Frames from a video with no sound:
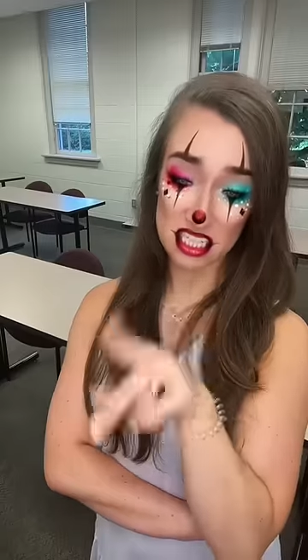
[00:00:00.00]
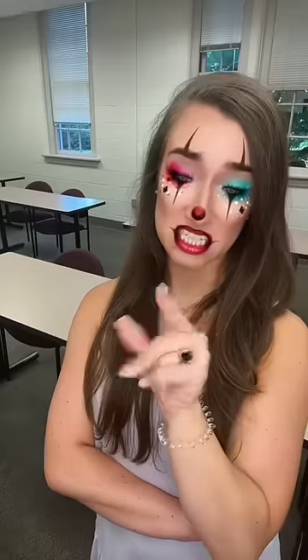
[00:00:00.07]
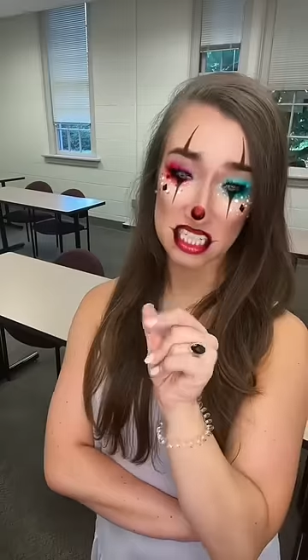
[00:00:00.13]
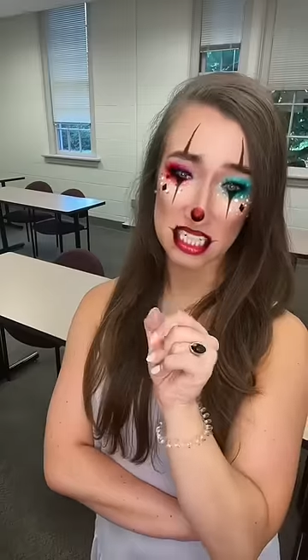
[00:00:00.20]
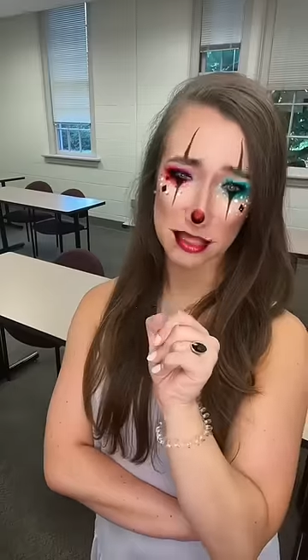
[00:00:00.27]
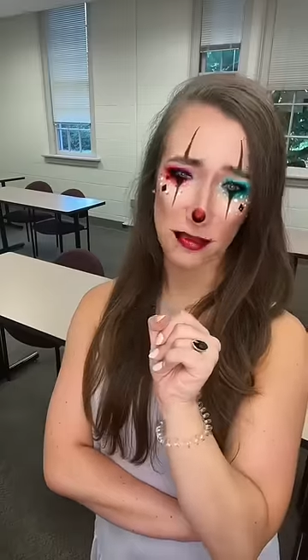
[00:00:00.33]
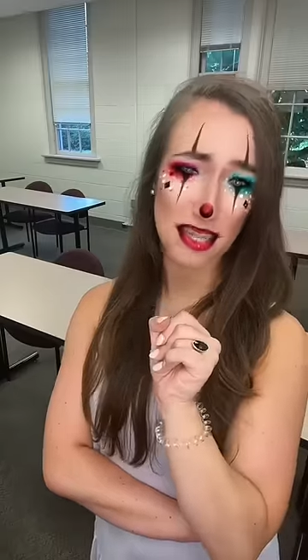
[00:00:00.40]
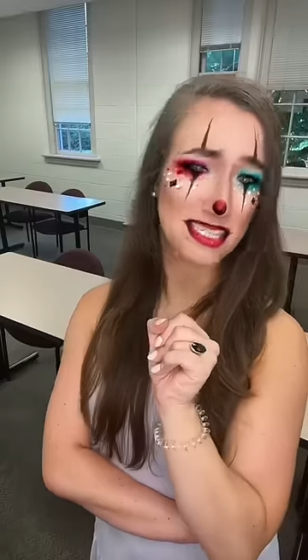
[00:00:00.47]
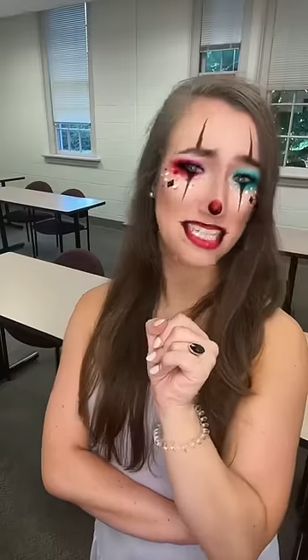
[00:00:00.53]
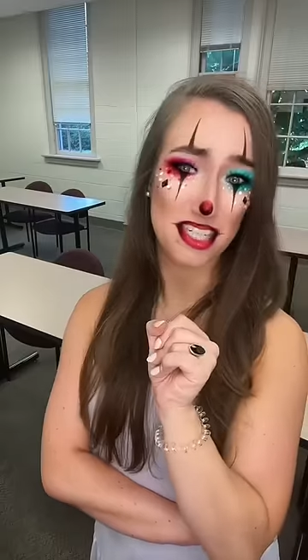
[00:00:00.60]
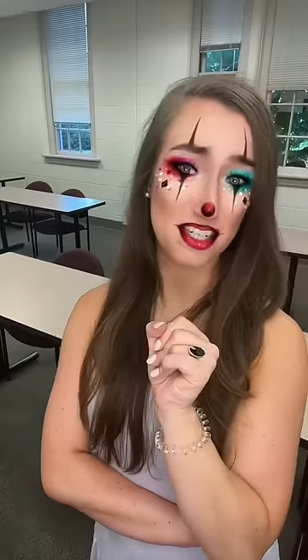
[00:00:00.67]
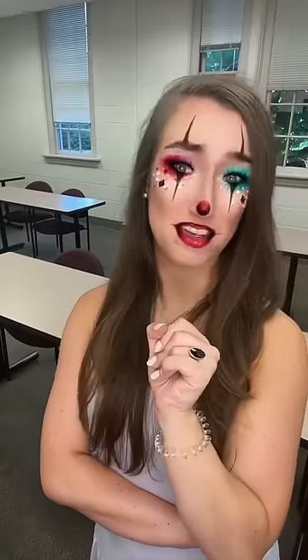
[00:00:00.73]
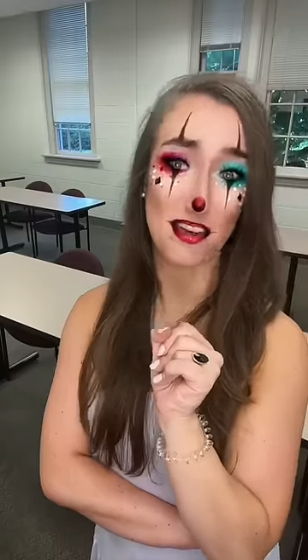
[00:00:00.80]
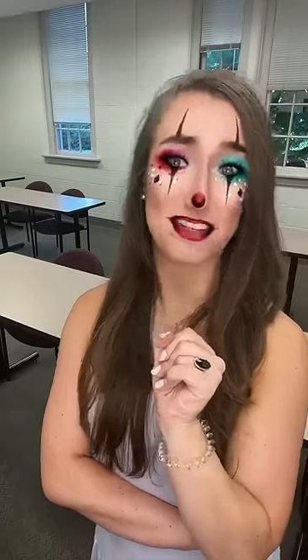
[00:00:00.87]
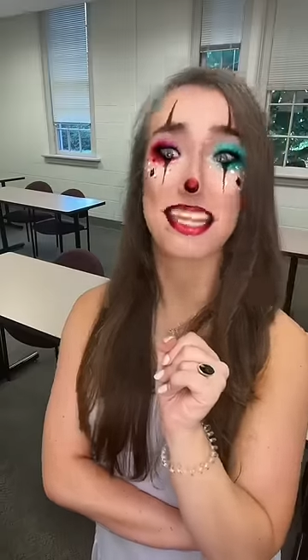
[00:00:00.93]
is why
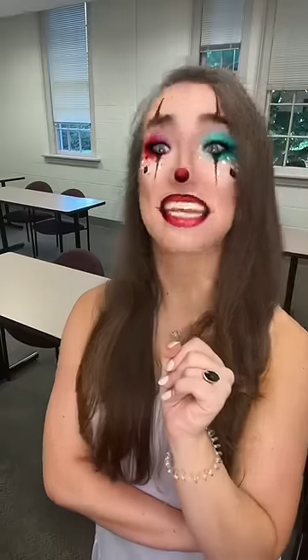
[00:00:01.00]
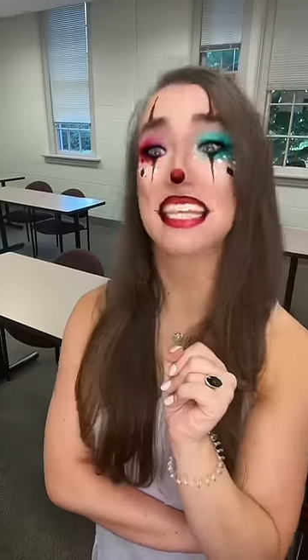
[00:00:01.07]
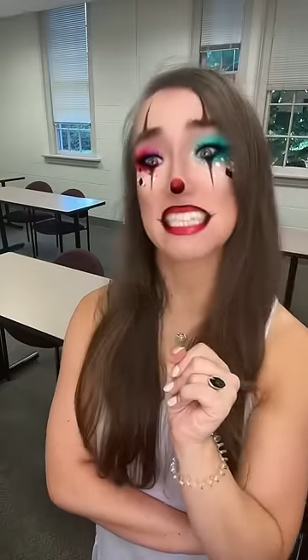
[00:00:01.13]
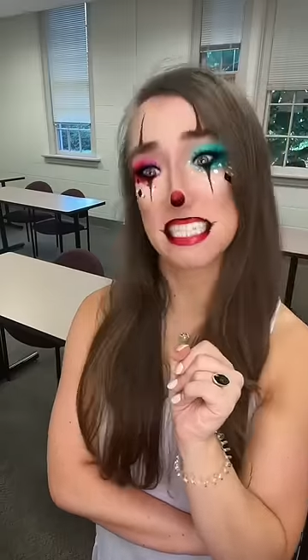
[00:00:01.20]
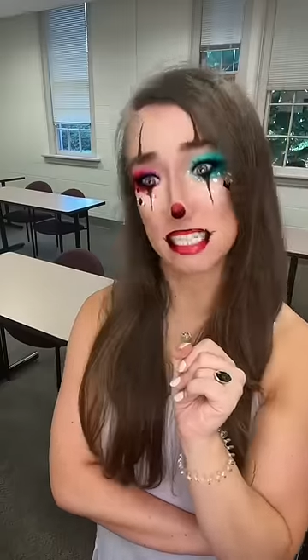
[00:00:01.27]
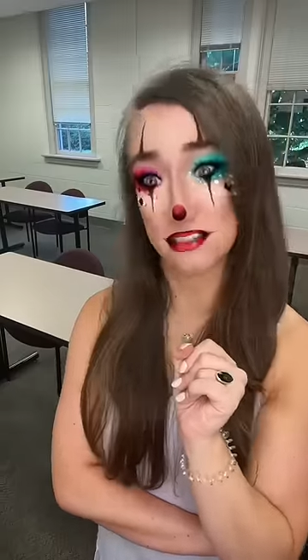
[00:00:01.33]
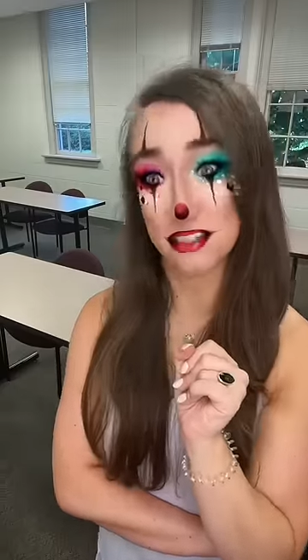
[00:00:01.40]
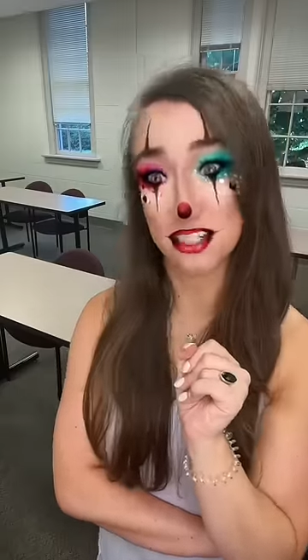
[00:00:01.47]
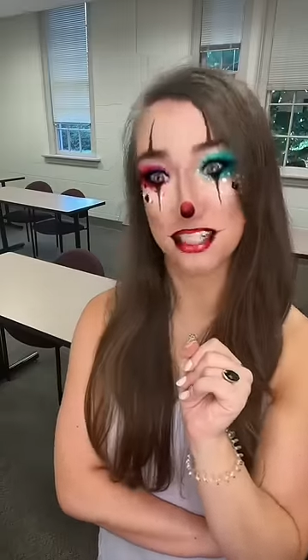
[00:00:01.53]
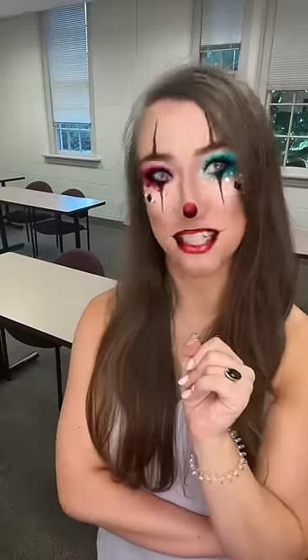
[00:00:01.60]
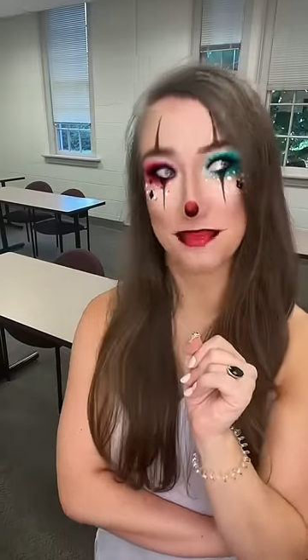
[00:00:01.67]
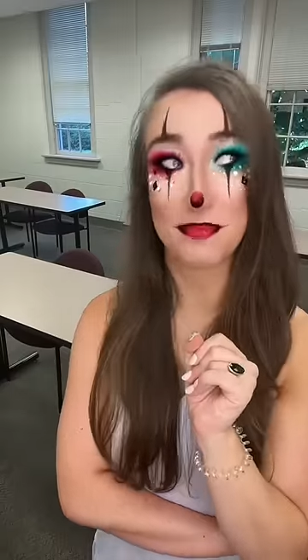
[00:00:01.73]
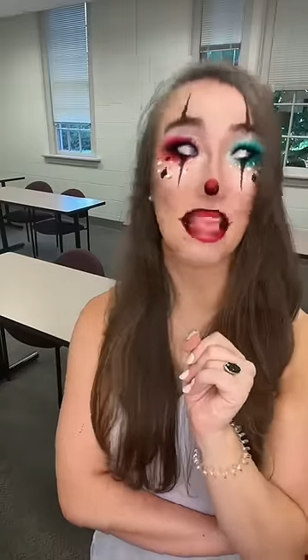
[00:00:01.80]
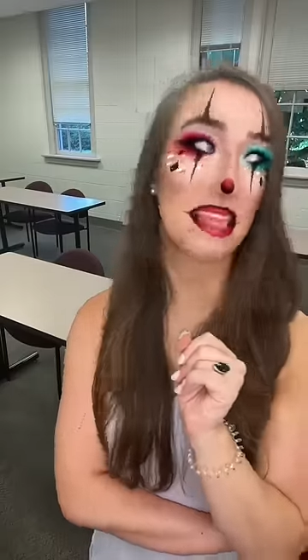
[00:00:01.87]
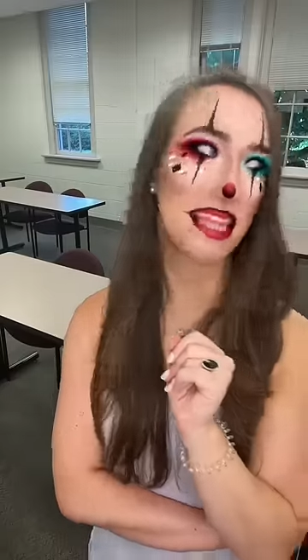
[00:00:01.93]
teachers aren't taken
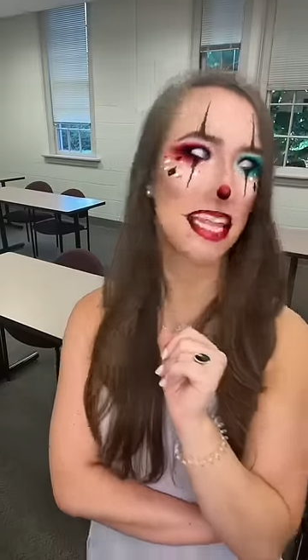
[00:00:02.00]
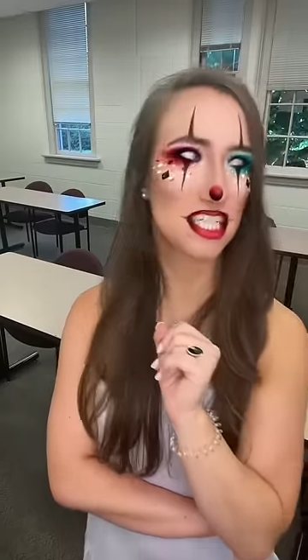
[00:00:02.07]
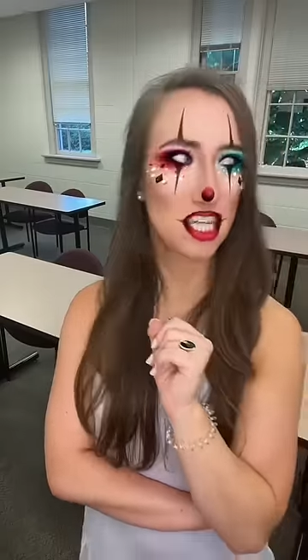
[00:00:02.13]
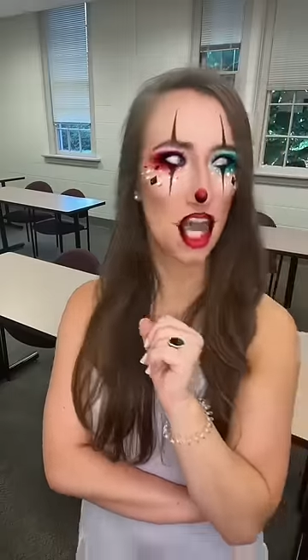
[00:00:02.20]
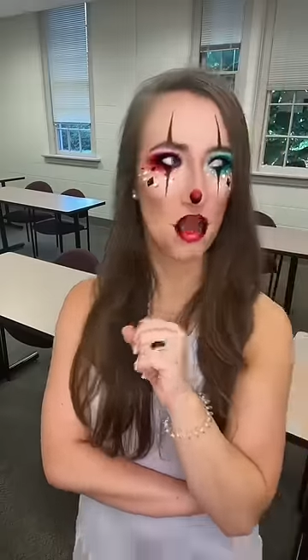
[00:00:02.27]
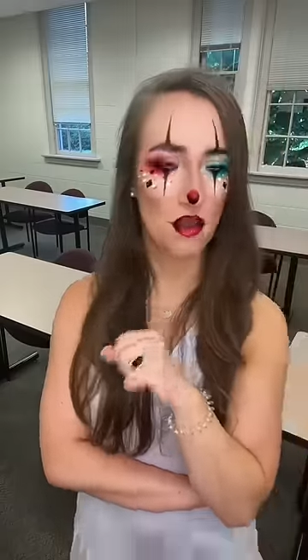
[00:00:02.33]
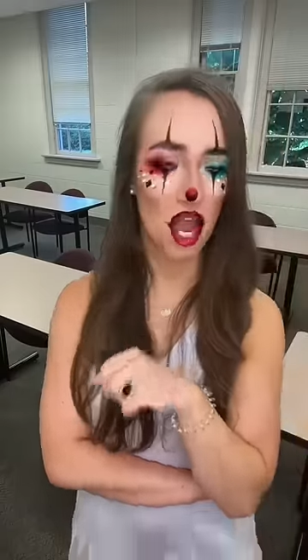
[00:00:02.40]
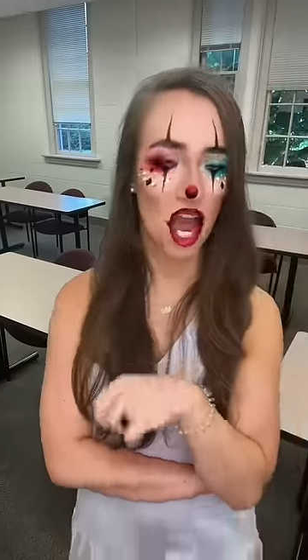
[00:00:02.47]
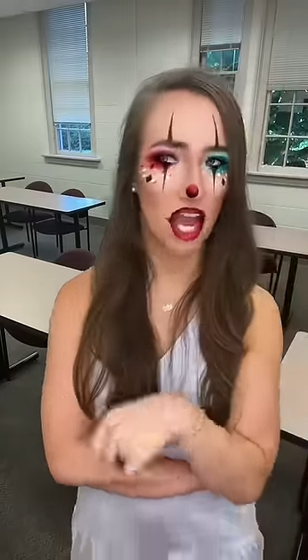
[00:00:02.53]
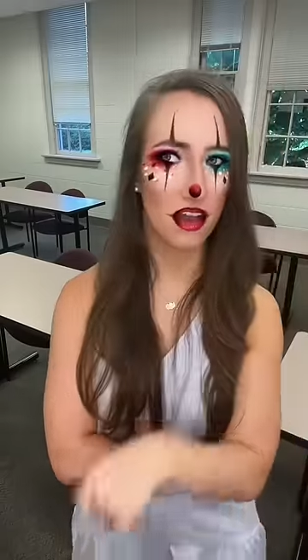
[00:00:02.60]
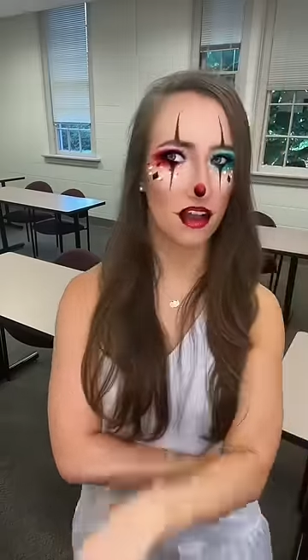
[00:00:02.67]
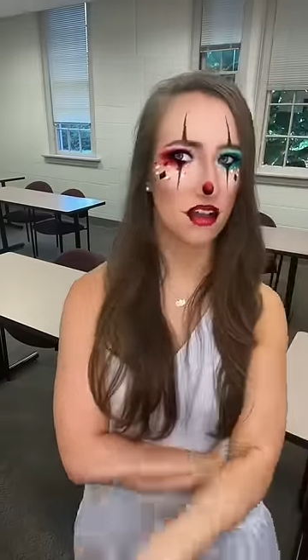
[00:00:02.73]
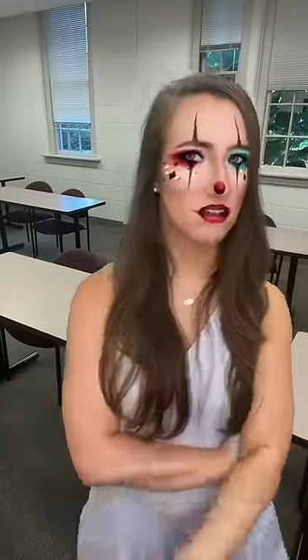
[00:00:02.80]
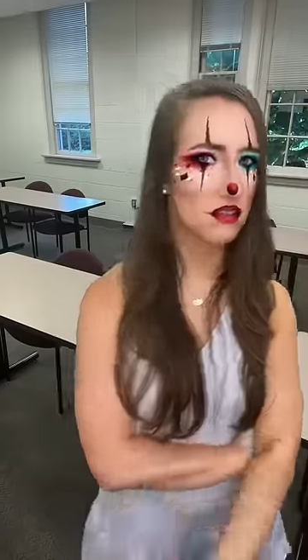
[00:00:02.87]
seriously. Let's go, Kyle!